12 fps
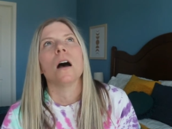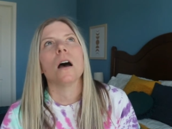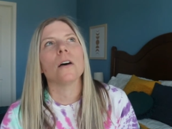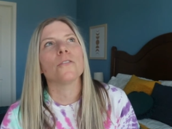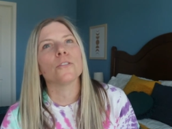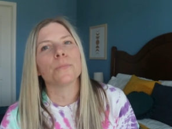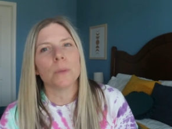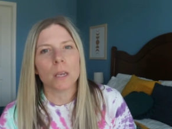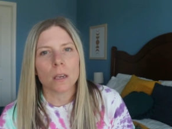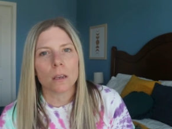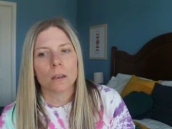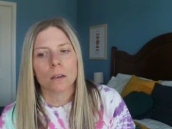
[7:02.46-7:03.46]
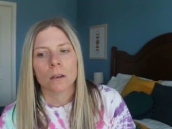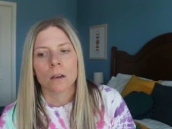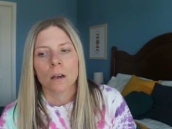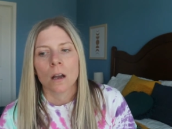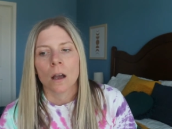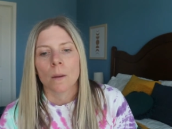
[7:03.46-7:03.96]
Uh, for me,
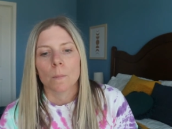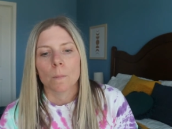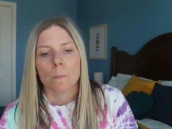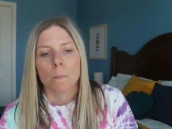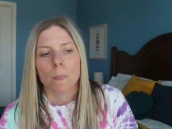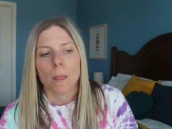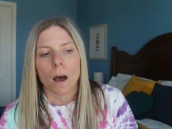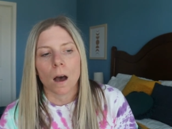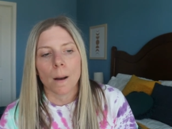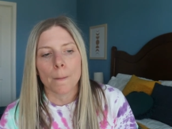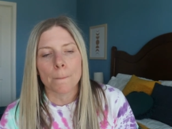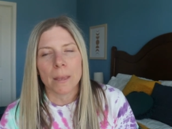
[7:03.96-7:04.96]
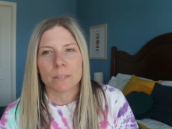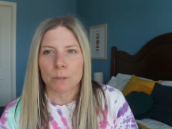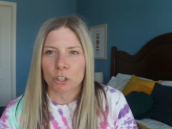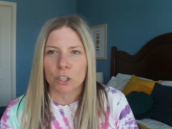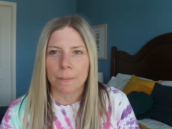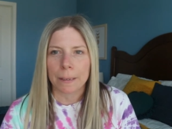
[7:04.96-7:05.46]
um,
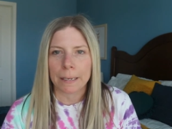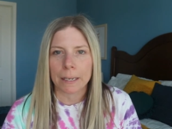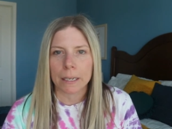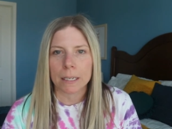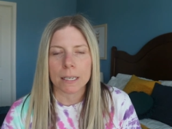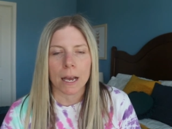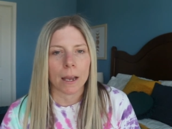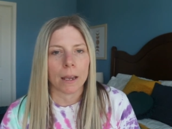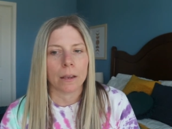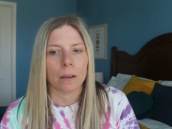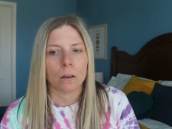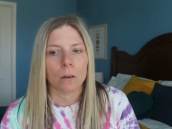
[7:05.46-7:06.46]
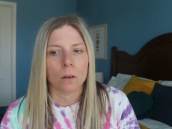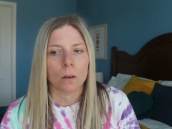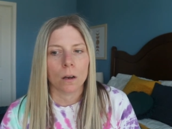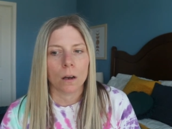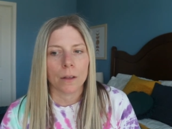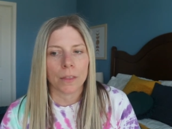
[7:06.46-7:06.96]
especially in the beginning, because I,
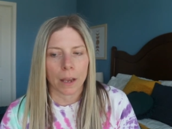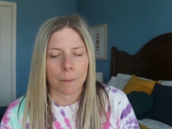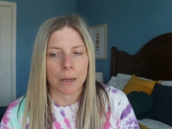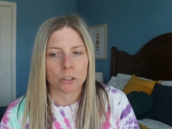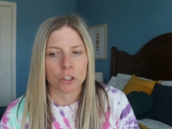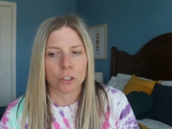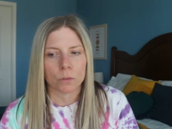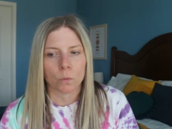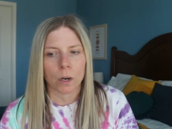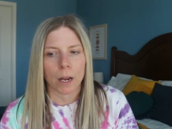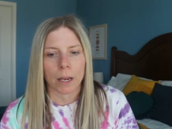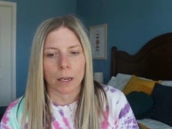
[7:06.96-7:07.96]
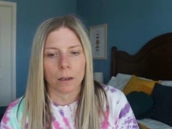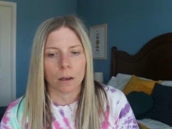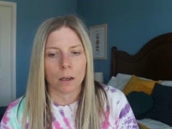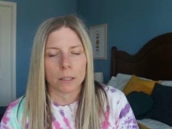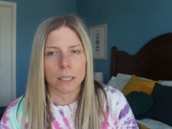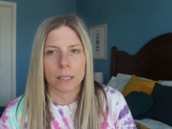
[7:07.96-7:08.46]
I think I mentioned when I
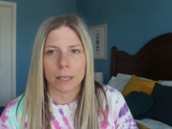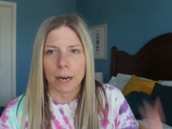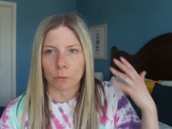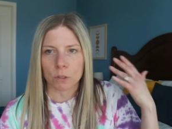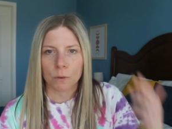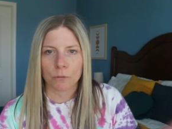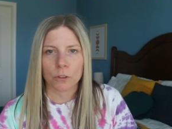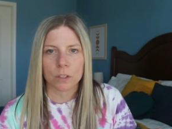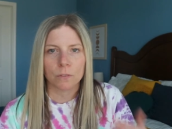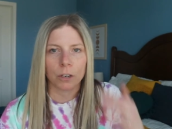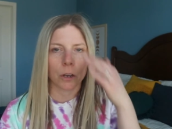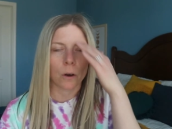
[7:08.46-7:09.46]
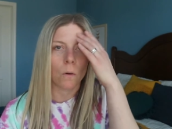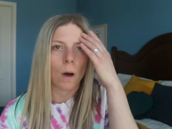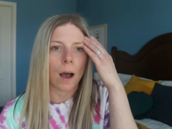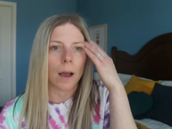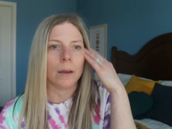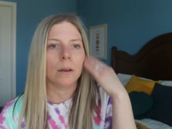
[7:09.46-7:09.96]
did the announcement for this video,
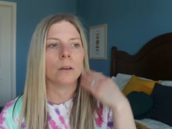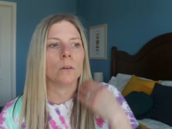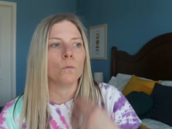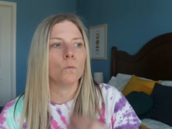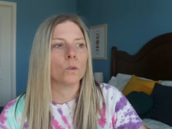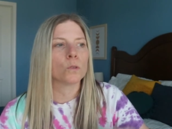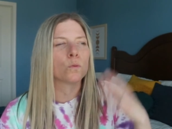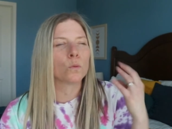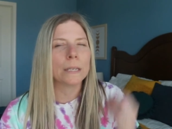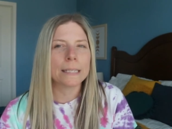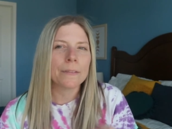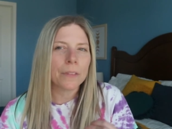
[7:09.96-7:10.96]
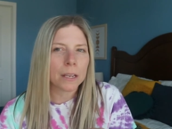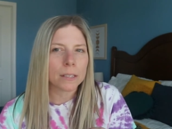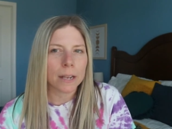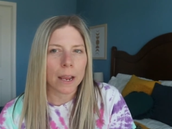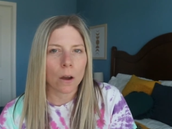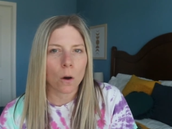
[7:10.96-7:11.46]
I was recently a
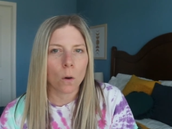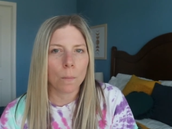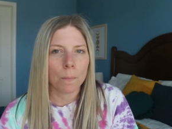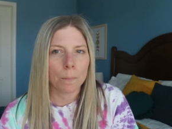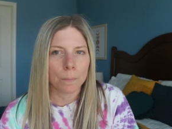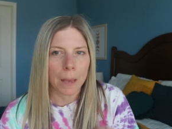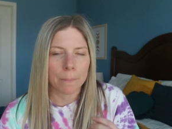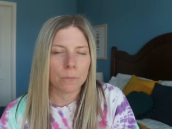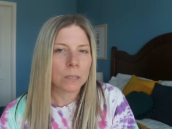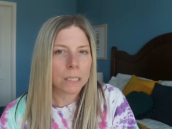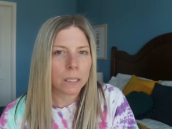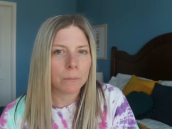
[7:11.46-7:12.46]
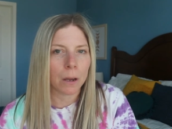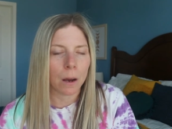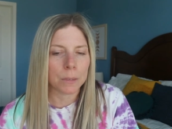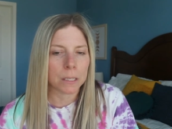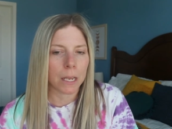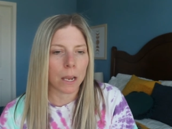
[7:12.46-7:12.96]
stay-at-home, had recently
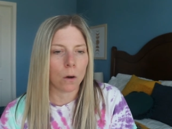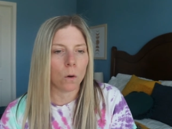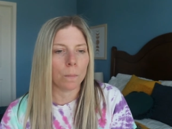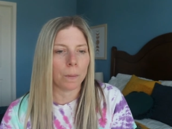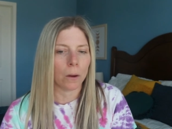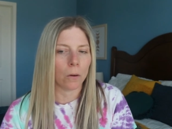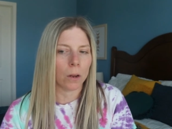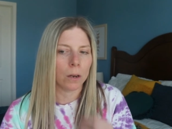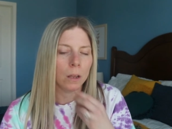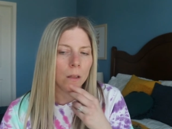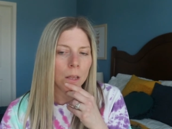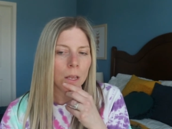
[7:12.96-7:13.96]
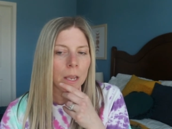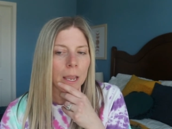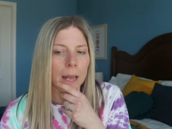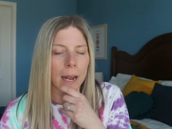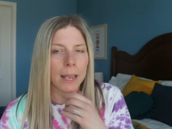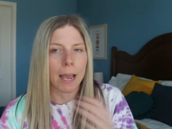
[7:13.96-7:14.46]
become a stay-at-home parent,
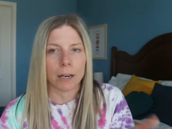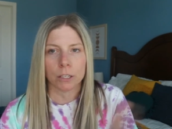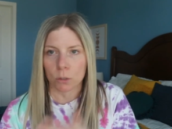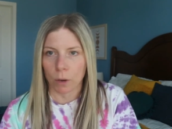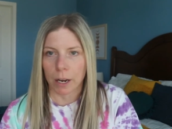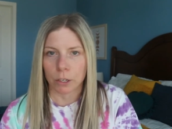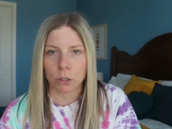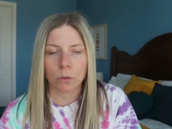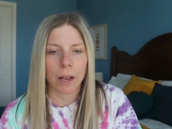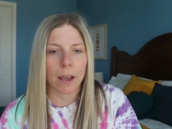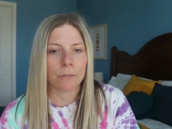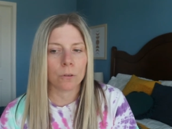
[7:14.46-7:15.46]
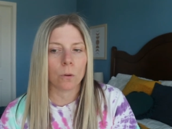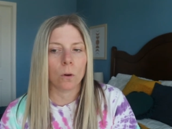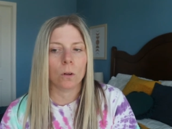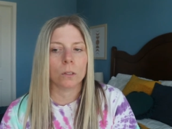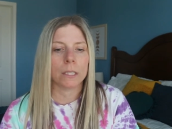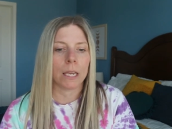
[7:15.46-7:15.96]
and I had it, so I had a two and a half year
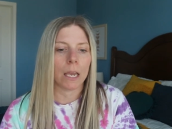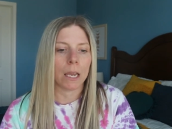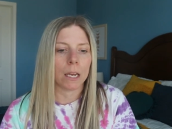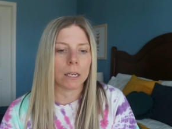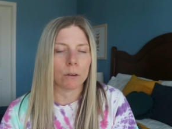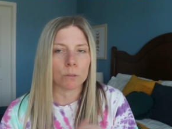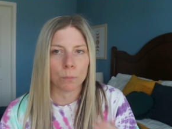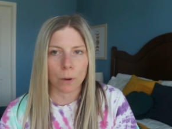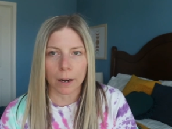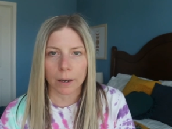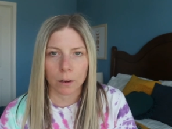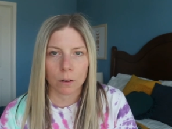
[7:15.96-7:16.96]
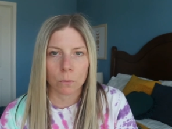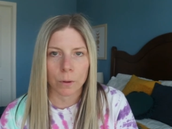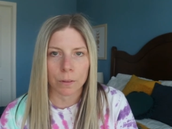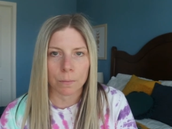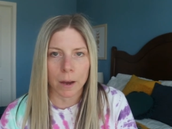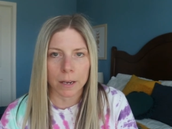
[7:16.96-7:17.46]
old and I was pregnant
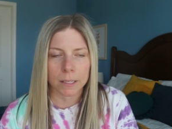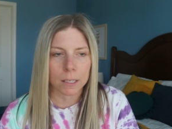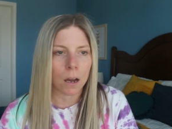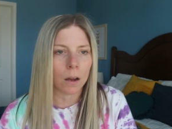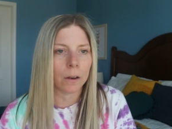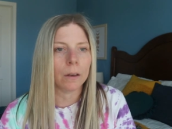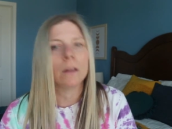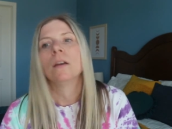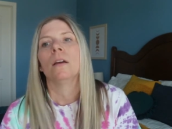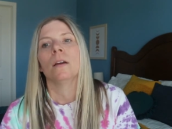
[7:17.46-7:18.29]
with my son.